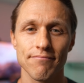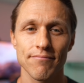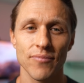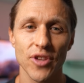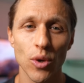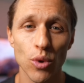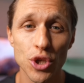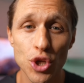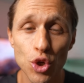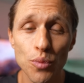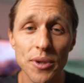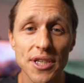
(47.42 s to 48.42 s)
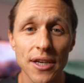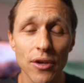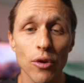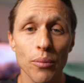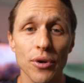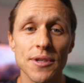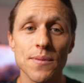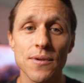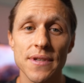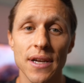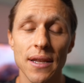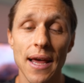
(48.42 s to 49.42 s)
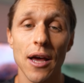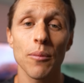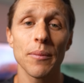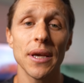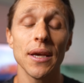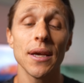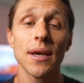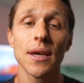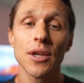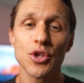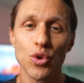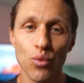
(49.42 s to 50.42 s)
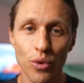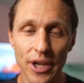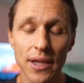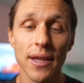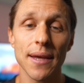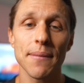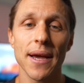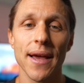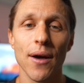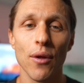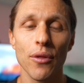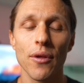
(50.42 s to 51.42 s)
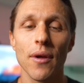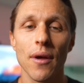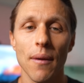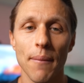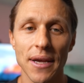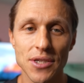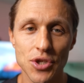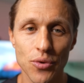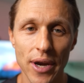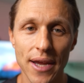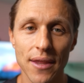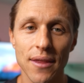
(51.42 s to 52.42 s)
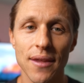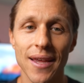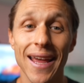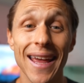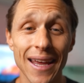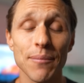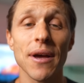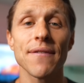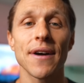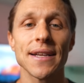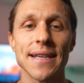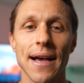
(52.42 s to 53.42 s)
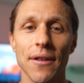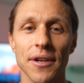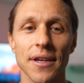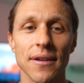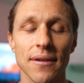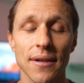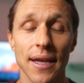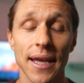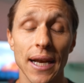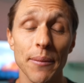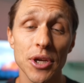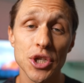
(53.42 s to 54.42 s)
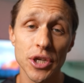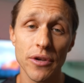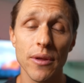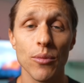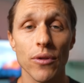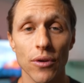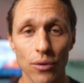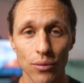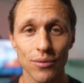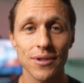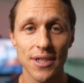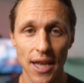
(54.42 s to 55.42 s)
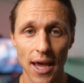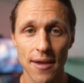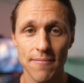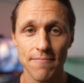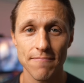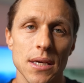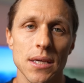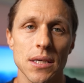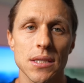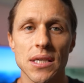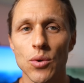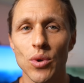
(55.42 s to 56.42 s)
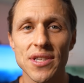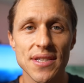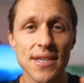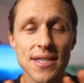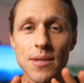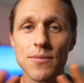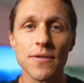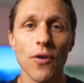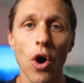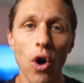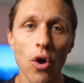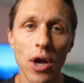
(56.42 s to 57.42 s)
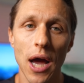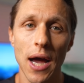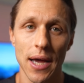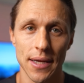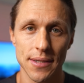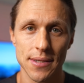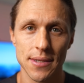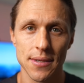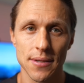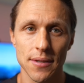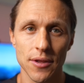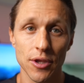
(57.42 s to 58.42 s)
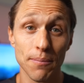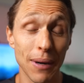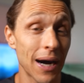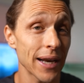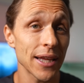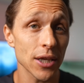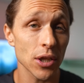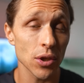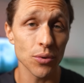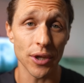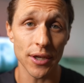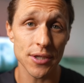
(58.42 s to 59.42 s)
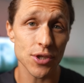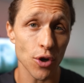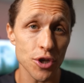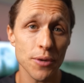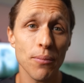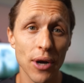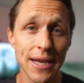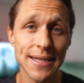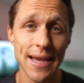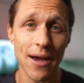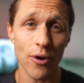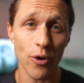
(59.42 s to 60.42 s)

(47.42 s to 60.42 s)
There were two particular principles that allowed me to reclaim my health, my strength, and my vitality, and I'm going to share them with you today. See, when systems of all kinds, the body included, start to break down